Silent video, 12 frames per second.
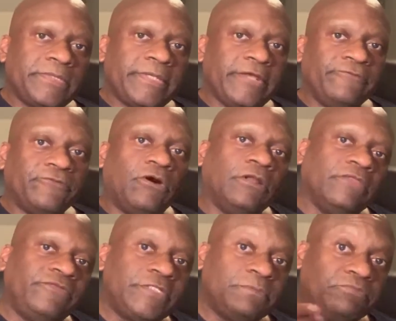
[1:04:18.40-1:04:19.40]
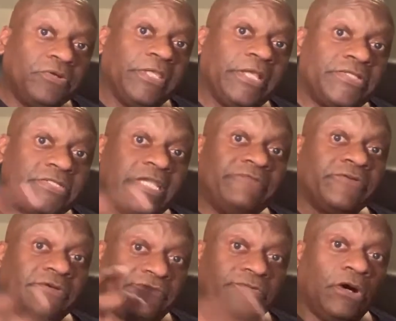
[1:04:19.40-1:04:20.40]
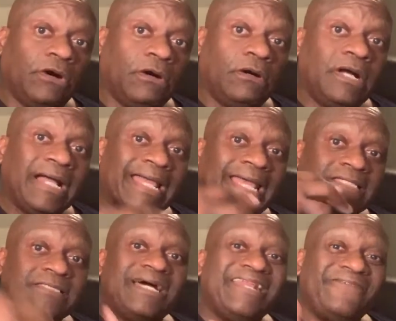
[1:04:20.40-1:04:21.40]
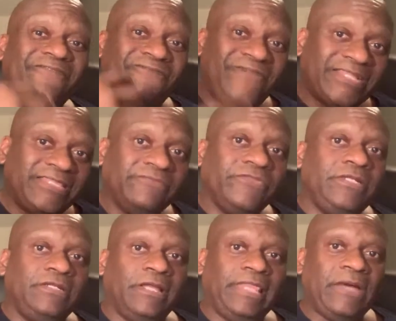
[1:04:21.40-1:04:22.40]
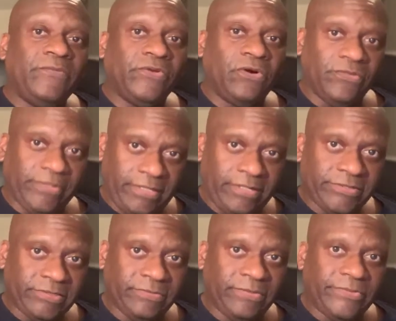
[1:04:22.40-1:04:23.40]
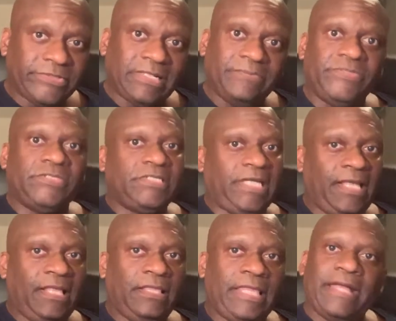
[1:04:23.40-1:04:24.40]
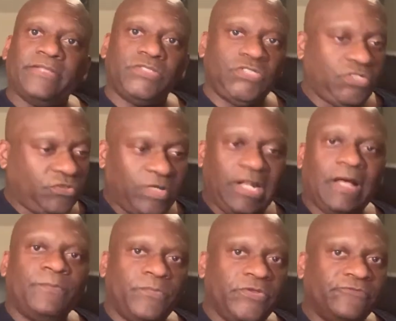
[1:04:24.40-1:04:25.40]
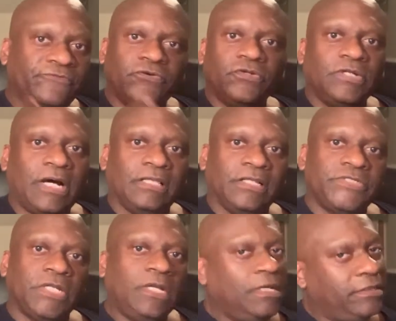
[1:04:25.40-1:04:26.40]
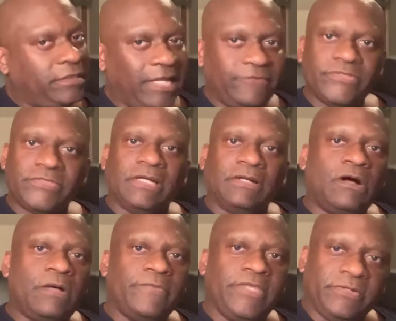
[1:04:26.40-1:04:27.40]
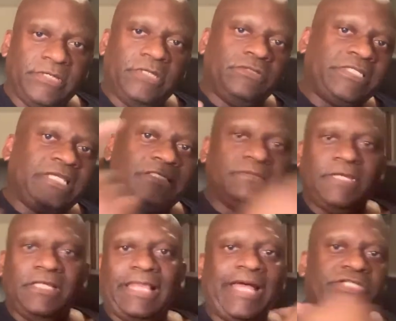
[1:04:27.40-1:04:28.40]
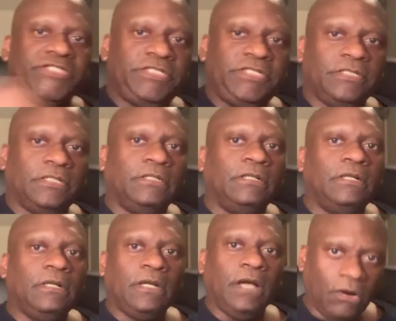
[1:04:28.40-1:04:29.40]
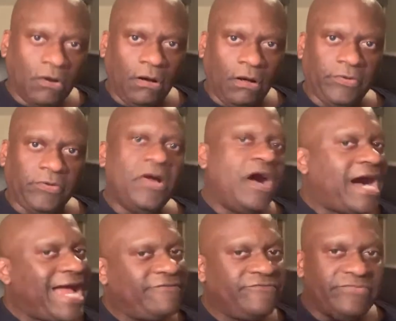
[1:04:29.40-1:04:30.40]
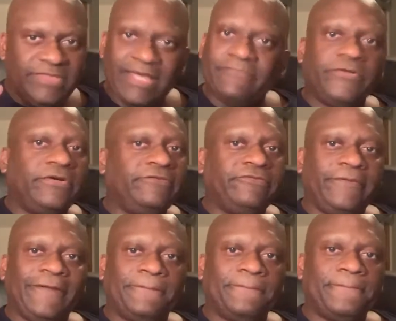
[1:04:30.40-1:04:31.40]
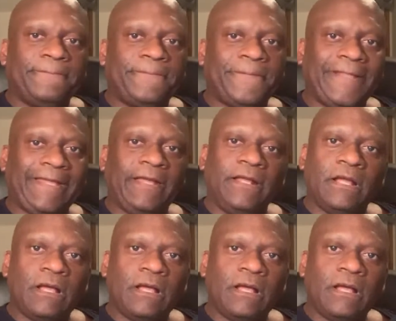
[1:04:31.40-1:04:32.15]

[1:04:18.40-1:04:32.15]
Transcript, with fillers: And for all of his brilliance, Dave Kaval has not effectively done that with all the council members. And I'm saying that straight up with full knowledge. Dave does not call me. He, he said to me last year, I'll call you. I have never heard from him. Okay.